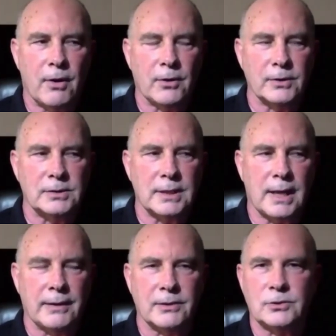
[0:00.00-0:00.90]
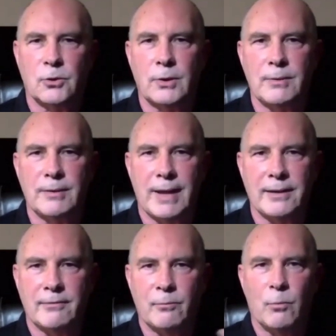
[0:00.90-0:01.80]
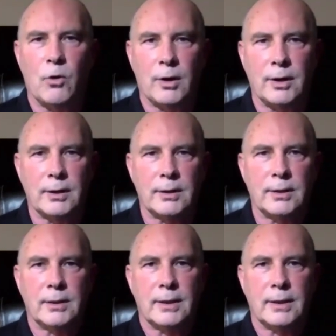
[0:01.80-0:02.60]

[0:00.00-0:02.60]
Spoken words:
focus on the story we've gotten of more